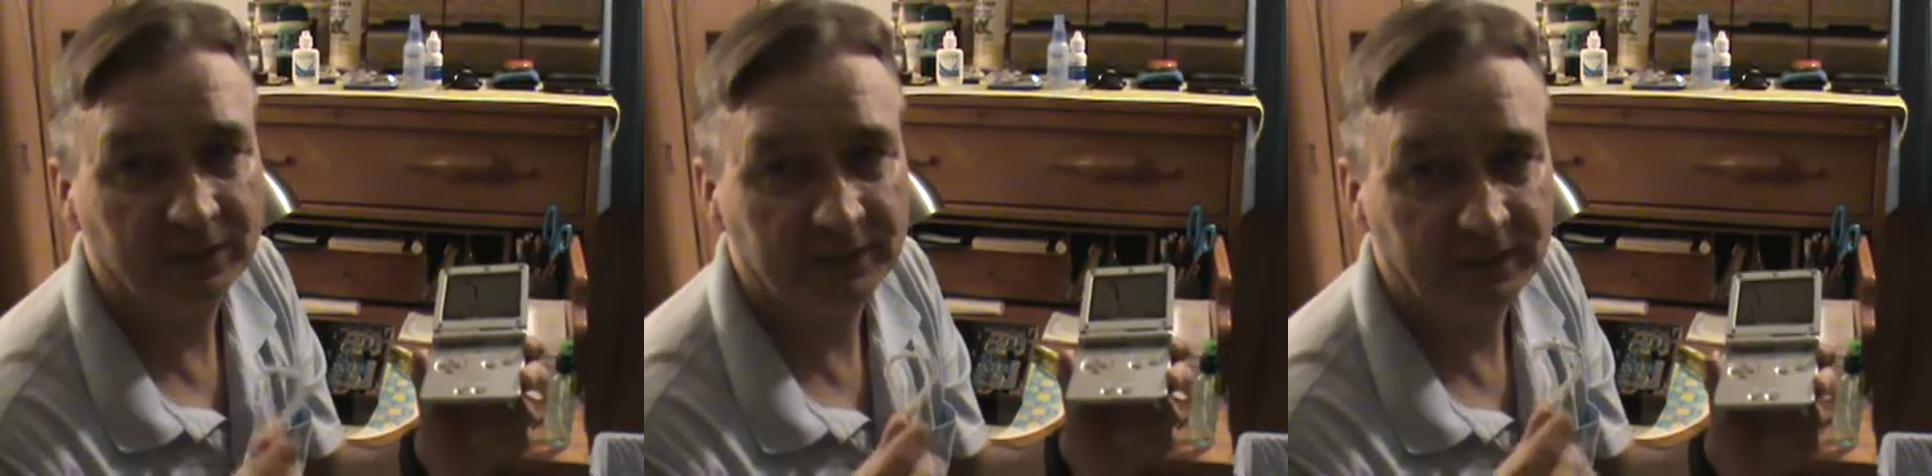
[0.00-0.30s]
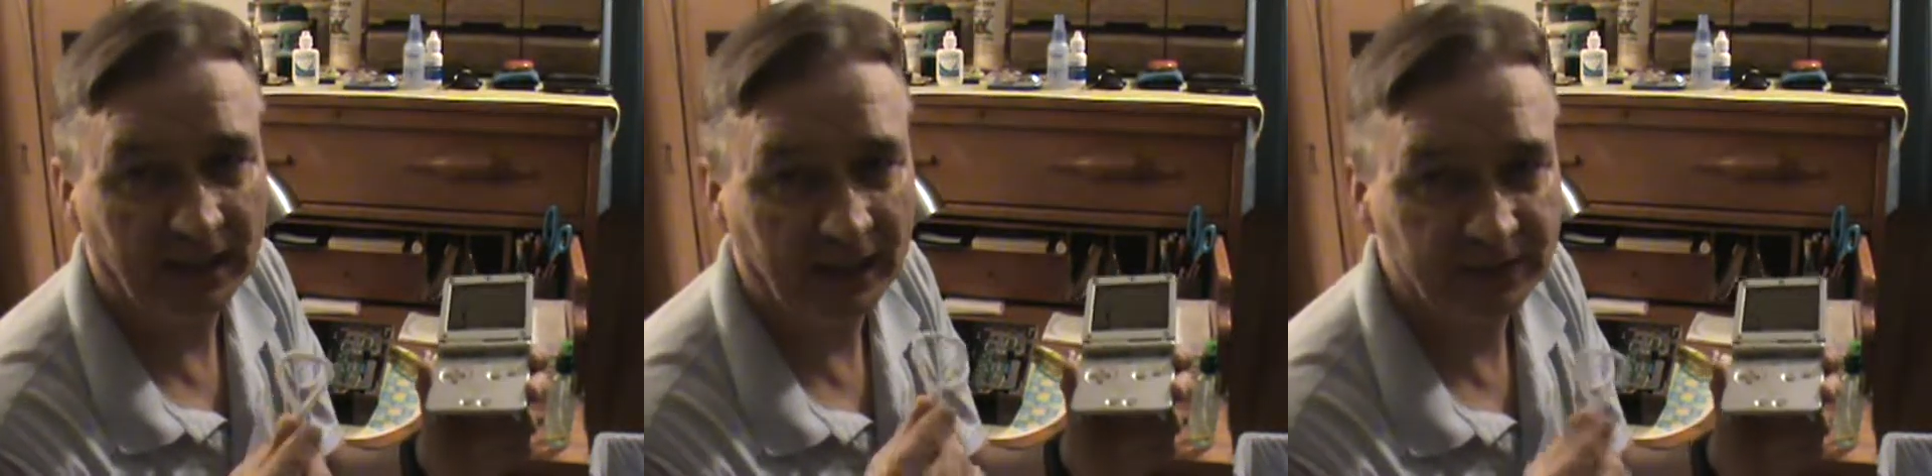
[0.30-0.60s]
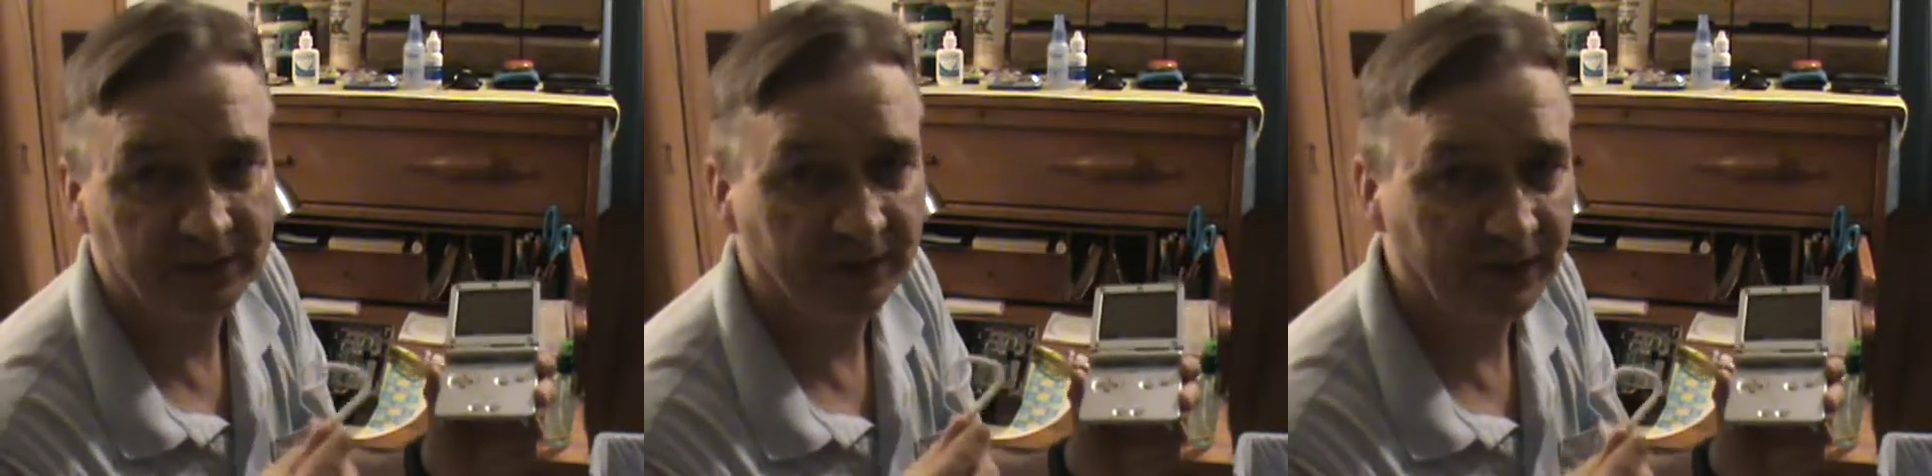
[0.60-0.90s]

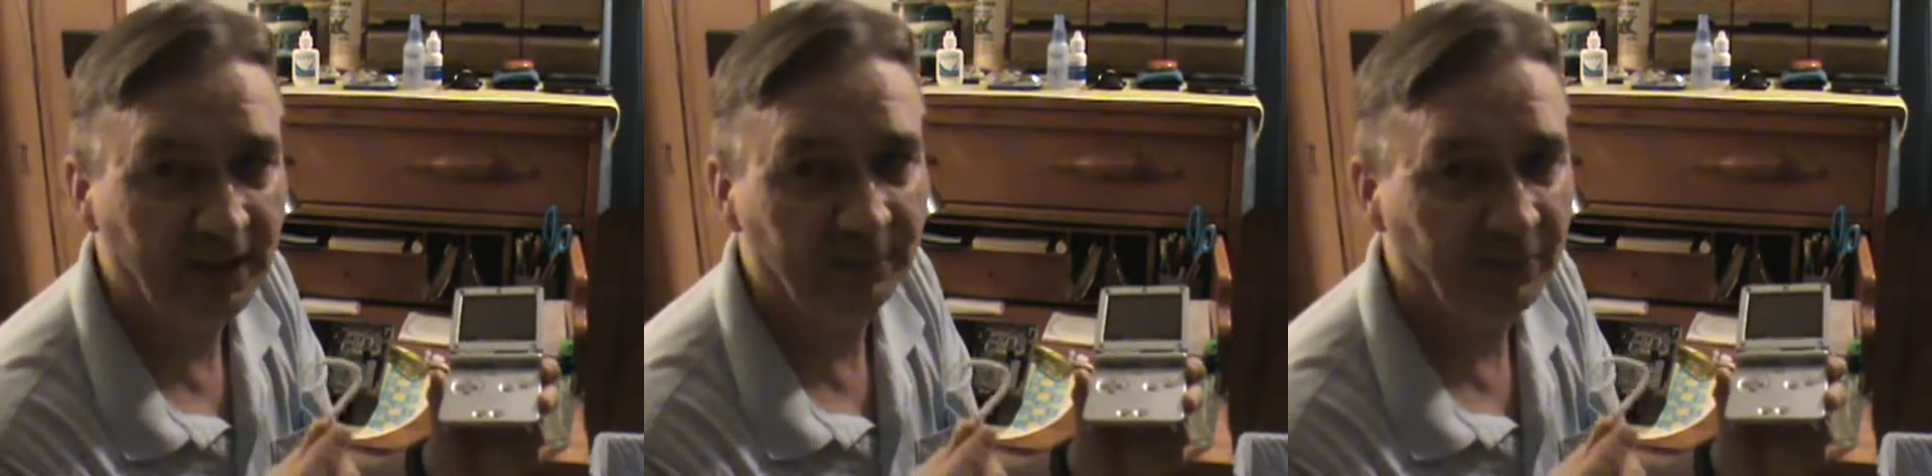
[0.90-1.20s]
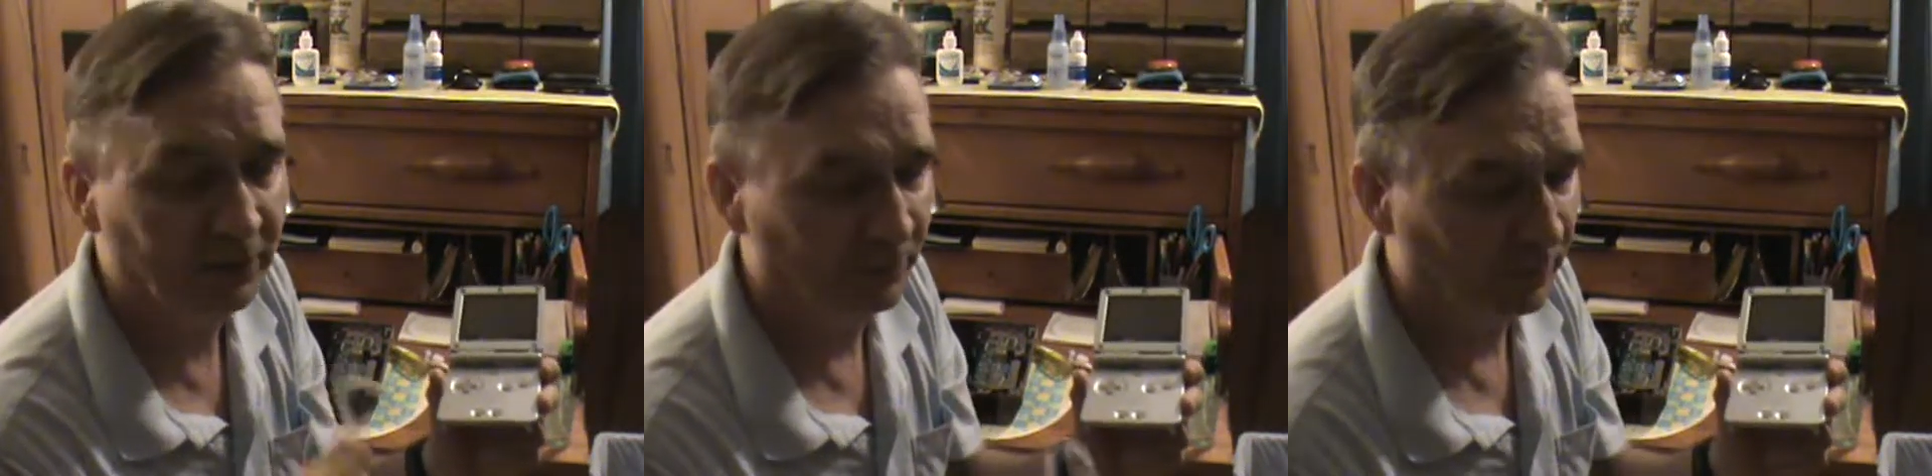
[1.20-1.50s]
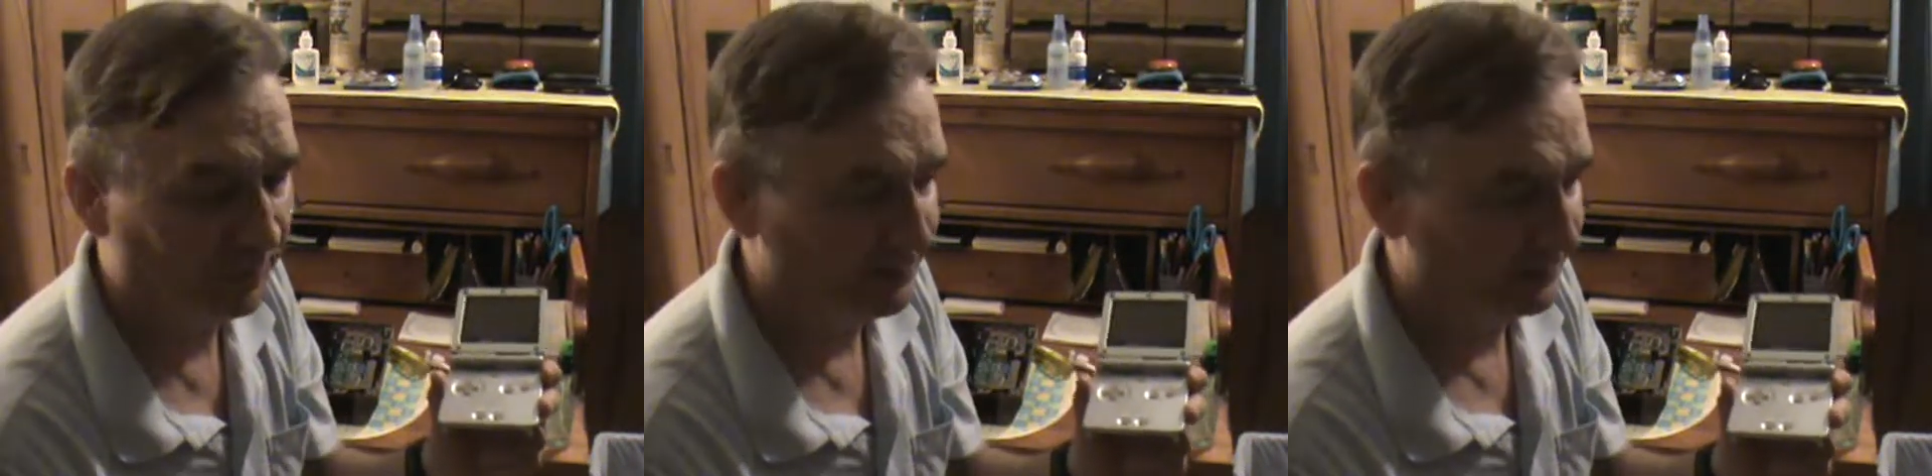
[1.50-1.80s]
attached to the GameCube.
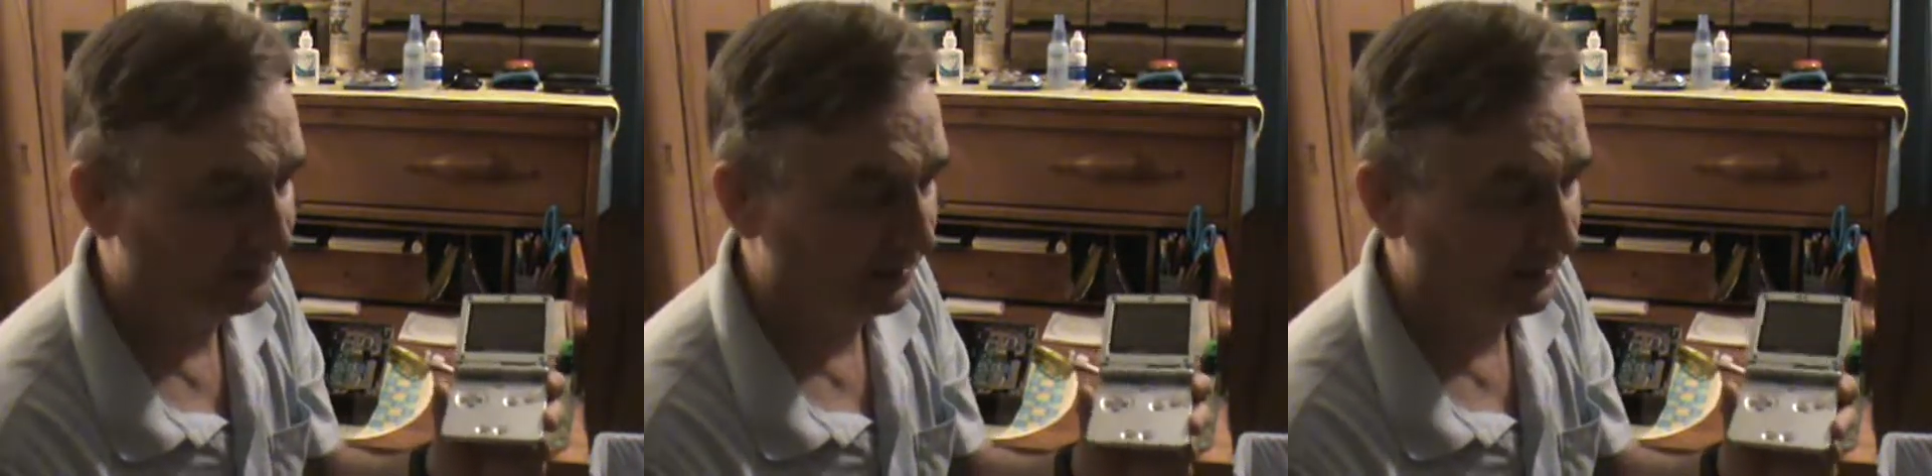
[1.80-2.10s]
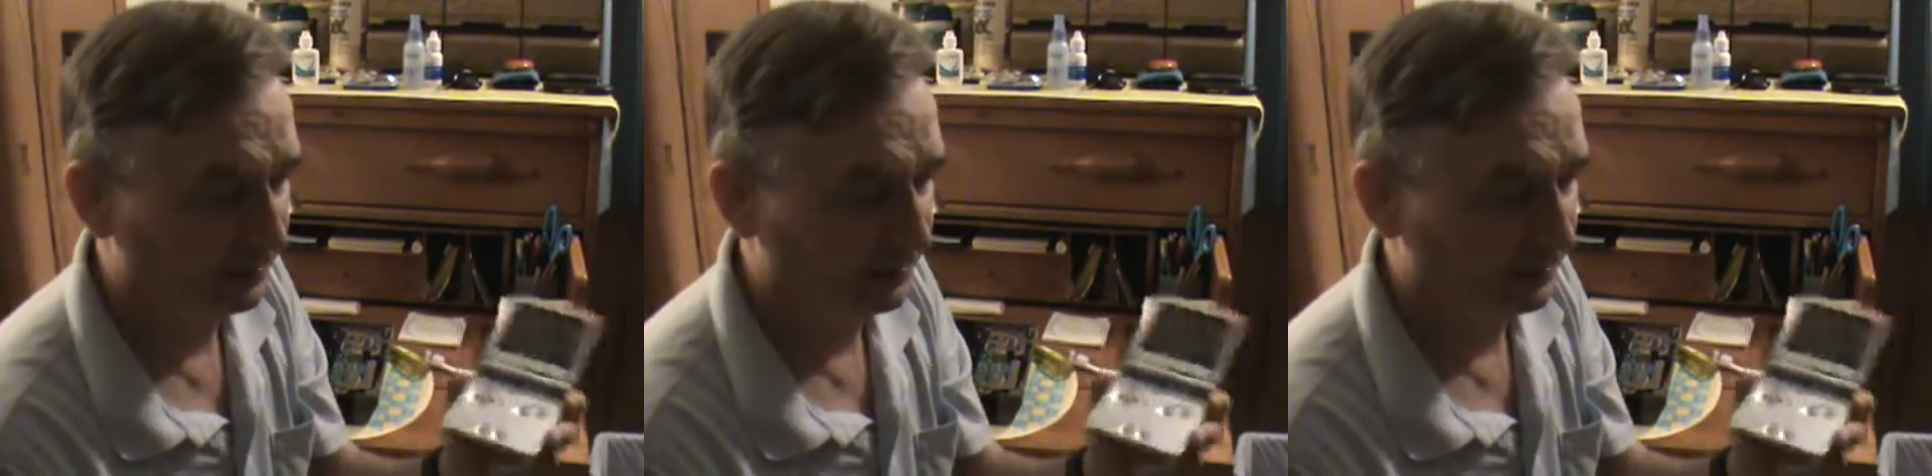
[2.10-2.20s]
It